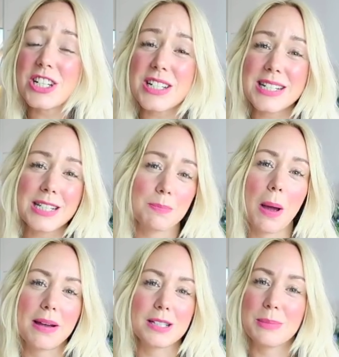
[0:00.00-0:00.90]
She just
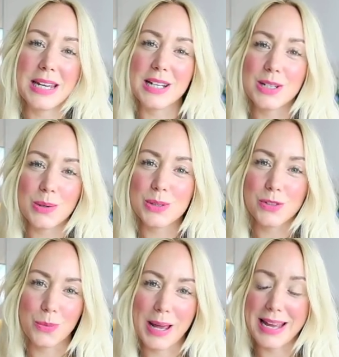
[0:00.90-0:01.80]
inspires me in
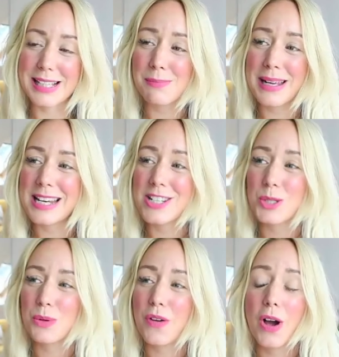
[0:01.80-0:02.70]
lots of ways, mainly
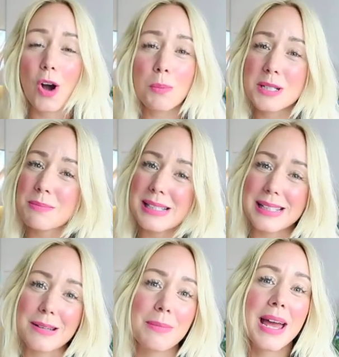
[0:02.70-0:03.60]
just with her
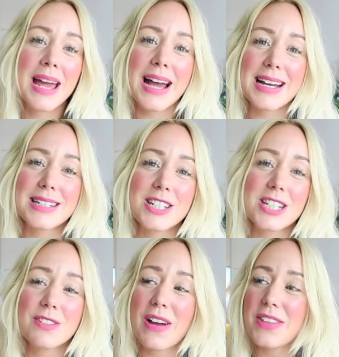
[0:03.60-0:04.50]
optimism and
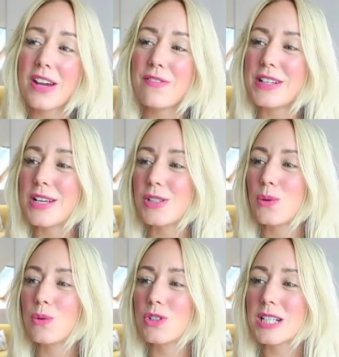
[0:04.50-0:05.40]
just the fact that her videos are
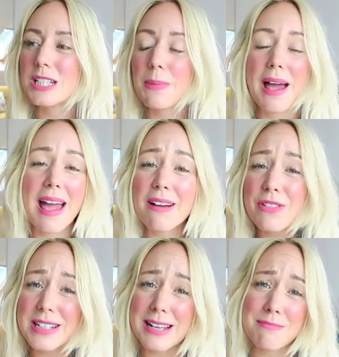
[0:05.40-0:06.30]
all just about
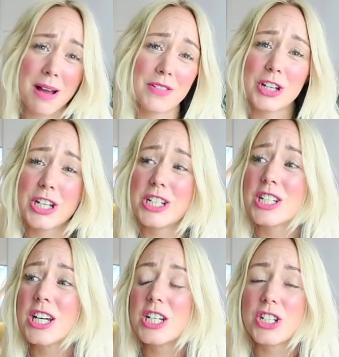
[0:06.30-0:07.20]
everyday
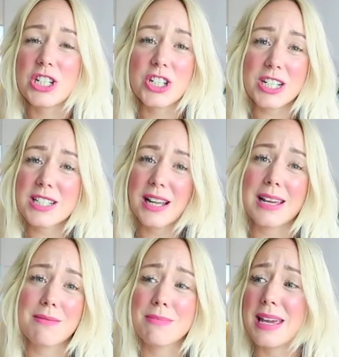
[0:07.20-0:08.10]
motherhood. She's just
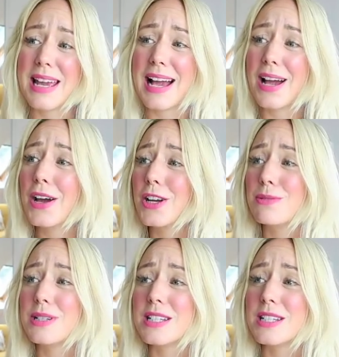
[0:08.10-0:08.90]
like me at home.